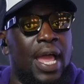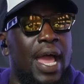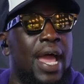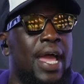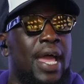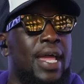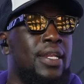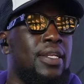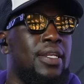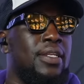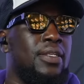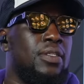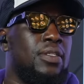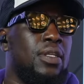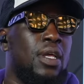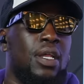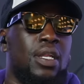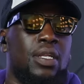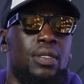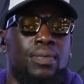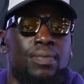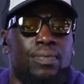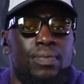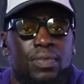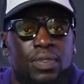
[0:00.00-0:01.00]
And
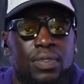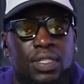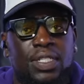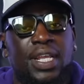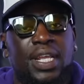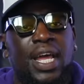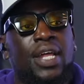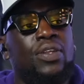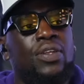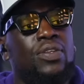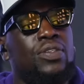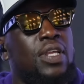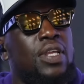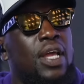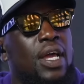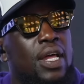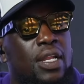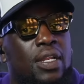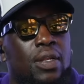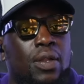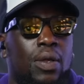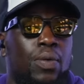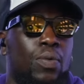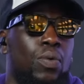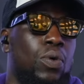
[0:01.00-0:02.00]
the title is kind of
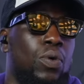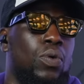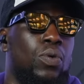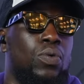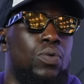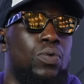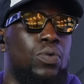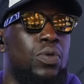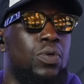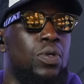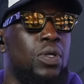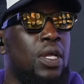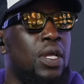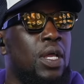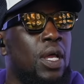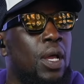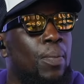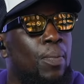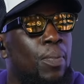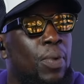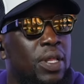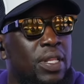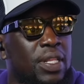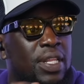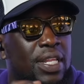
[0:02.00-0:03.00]
like, whoa.
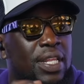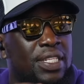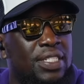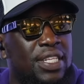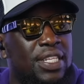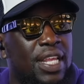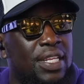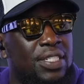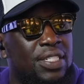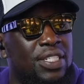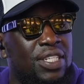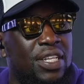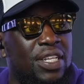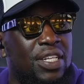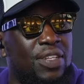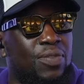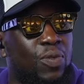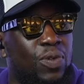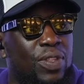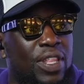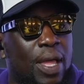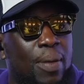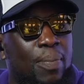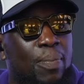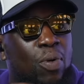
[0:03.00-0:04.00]
But essentially what
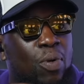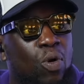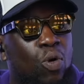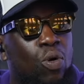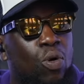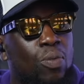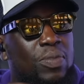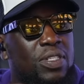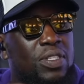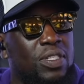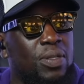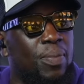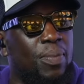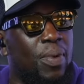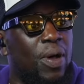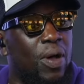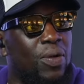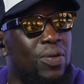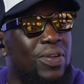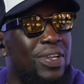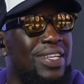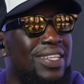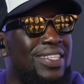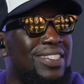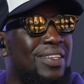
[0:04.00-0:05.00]
that poem is about
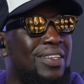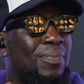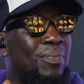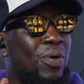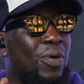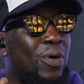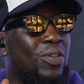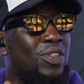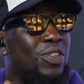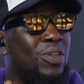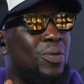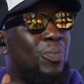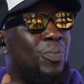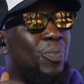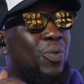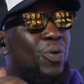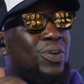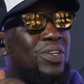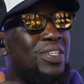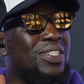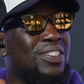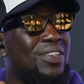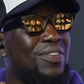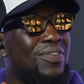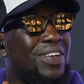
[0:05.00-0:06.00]
the
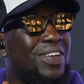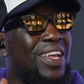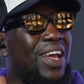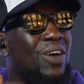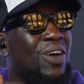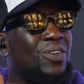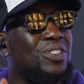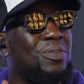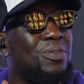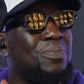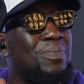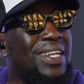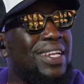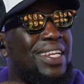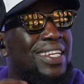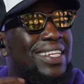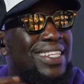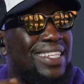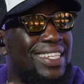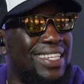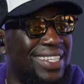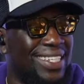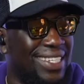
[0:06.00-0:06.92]
importance of accountability.